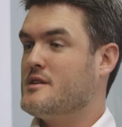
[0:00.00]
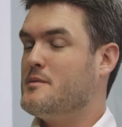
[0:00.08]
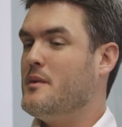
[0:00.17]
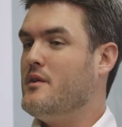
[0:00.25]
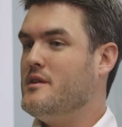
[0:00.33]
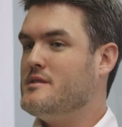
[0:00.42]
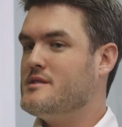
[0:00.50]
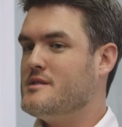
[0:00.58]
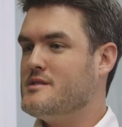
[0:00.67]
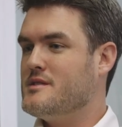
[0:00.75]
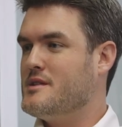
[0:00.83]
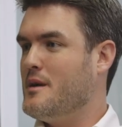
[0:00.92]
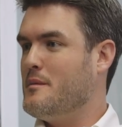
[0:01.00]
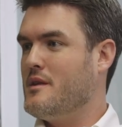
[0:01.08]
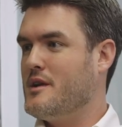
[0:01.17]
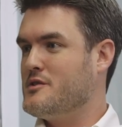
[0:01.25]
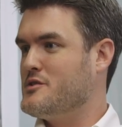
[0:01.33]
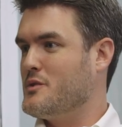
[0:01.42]
Experience is a
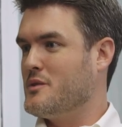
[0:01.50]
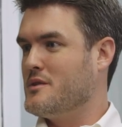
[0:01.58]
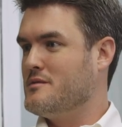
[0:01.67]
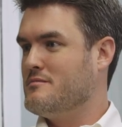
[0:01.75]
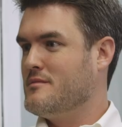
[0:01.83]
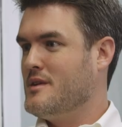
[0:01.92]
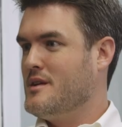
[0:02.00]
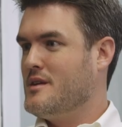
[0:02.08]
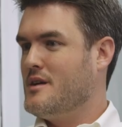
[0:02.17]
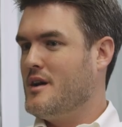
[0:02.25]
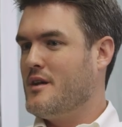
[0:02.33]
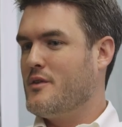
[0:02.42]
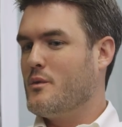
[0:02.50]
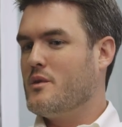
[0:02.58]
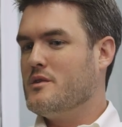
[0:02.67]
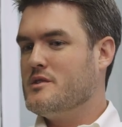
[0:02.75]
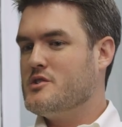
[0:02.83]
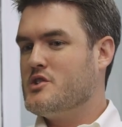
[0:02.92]
double-edged sword. Yeah. Uh, the
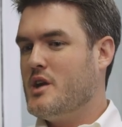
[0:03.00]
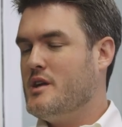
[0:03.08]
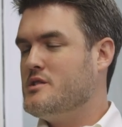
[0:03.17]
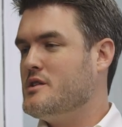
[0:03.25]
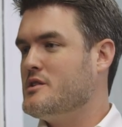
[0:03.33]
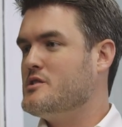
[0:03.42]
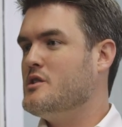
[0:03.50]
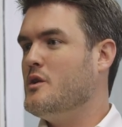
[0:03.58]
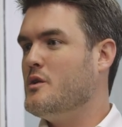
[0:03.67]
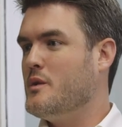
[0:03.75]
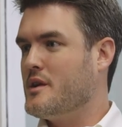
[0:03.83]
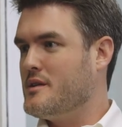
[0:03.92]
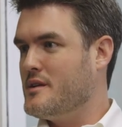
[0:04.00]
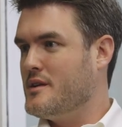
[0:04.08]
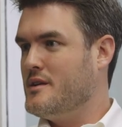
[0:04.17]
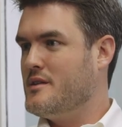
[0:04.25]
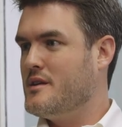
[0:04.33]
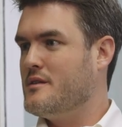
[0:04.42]
world is changing so
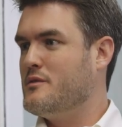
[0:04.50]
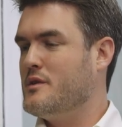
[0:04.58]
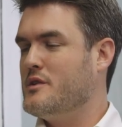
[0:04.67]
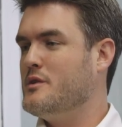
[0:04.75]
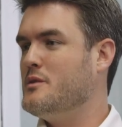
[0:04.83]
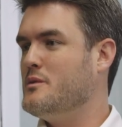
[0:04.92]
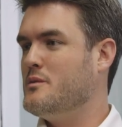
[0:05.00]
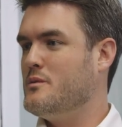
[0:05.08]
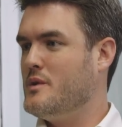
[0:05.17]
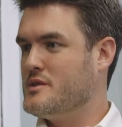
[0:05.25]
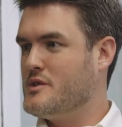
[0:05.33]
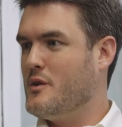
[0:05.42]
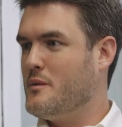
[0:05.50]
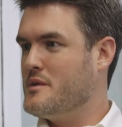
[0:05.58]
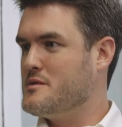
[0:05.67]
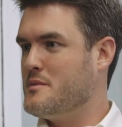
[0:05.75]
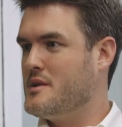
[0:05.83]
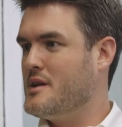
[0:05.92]
quickly that if we do what's
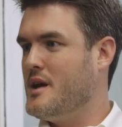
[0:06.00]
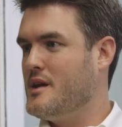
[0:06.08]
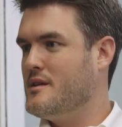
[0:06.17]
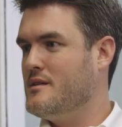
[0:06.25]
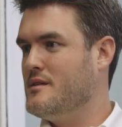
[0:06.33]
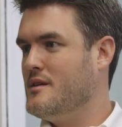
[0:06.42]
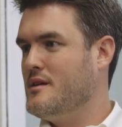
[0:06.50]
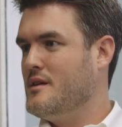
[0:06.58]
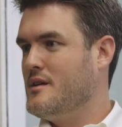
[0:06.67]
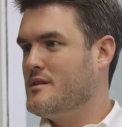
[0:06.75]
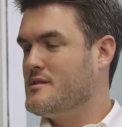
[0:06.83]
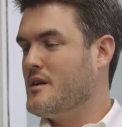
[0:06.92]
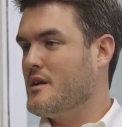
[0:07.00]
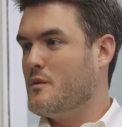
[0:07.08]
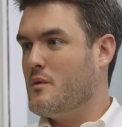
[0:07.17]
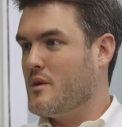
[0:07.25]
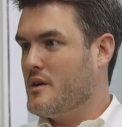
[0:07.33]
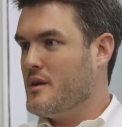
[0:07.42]
always been done, yeah. it's not going
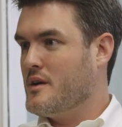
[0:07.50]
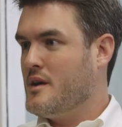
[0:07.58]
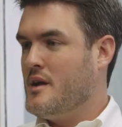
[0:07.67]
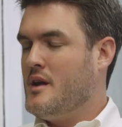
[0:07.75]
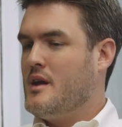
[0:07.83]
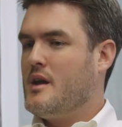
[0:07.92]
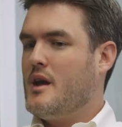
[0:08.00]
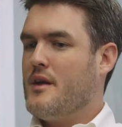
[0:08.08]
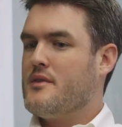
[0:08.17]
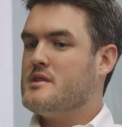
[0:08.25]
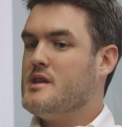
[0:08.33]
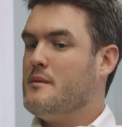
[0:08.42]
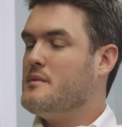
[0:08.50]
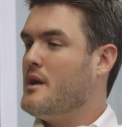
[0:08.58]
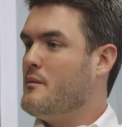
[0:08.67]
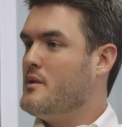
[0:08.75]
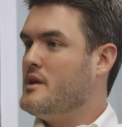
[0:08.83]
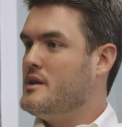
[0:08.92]
to work. At the same
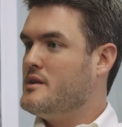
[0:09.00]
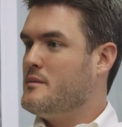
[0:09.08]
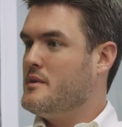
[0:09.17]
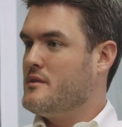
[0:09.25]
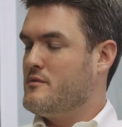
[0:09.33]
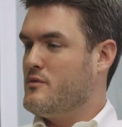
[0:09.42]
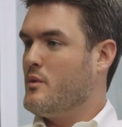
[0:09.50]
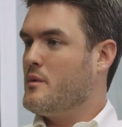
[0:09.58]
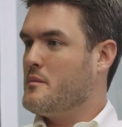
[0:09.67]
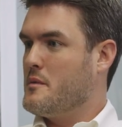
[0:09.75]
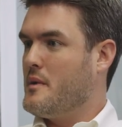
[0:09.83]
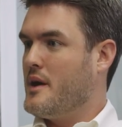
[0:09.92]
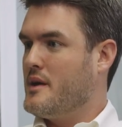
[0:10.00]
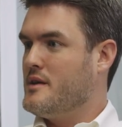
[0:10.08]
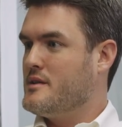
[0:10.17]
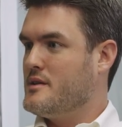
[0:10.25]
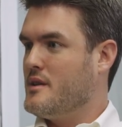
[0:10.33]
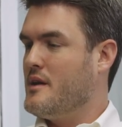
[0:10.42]
time, we need to be informed by
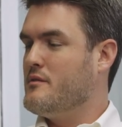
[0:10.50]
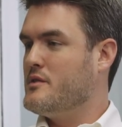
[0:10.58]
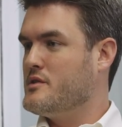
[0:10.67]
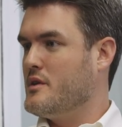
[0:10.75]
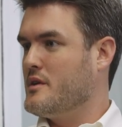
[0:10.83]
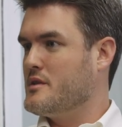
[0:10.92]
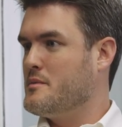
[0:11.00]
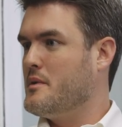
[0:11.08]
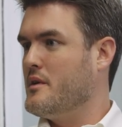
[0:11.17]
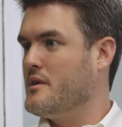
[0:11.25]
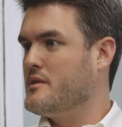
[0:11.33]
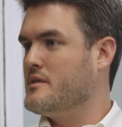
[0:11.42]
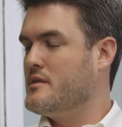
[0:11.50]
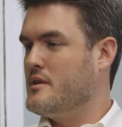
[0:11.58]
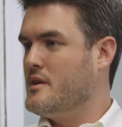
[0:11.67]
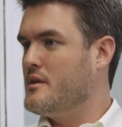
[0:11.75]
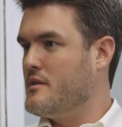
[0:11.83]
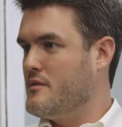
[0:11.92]
it to leverage our experience
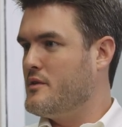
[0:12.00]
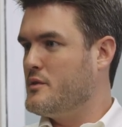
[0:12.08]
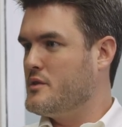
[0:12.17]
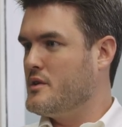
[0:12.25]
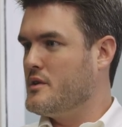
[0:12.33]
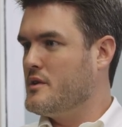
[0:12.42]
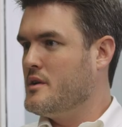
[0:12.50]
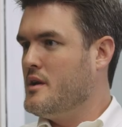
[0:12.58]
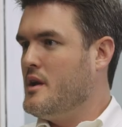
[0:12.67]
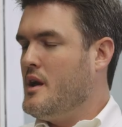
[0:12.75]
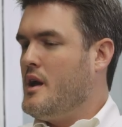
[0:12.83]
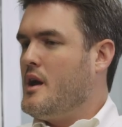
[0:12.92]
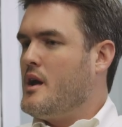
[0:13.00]
into the future. Yeah.